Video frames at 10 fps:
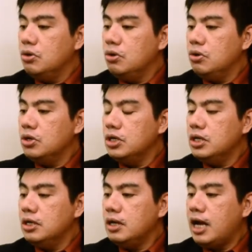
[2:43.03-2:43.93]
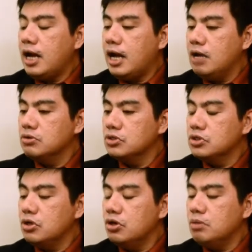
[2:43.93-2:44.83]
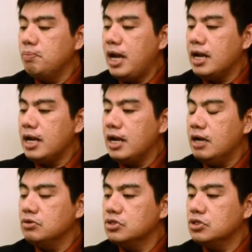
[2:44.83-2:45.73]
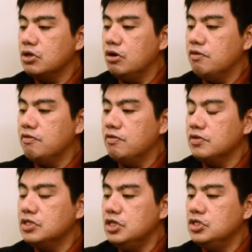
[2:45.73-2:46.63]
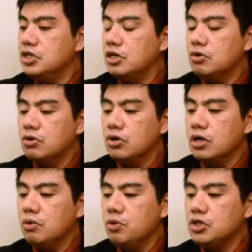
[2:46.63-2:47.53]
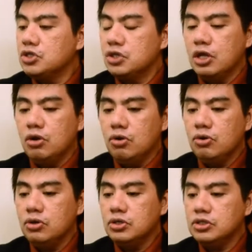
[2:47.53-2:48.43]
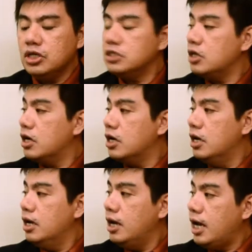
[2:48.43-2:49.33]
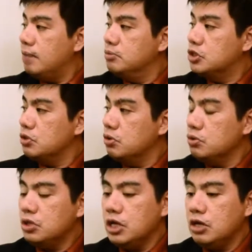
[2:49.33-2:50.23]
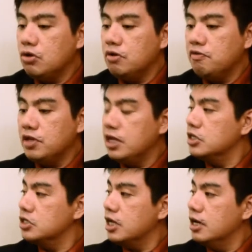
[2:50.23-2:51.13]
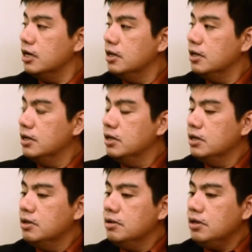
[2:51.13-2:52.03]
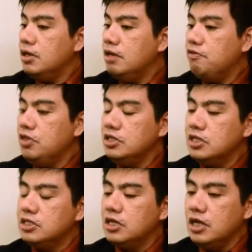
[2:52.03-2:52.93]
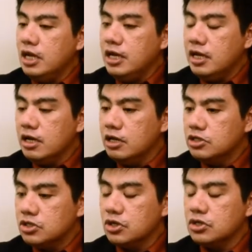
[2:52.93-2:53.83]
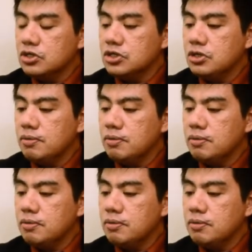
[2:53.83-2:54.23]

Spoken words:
on bank accounts of CJ Corona, which the law says are absolutely confidential. If this is an illegal search,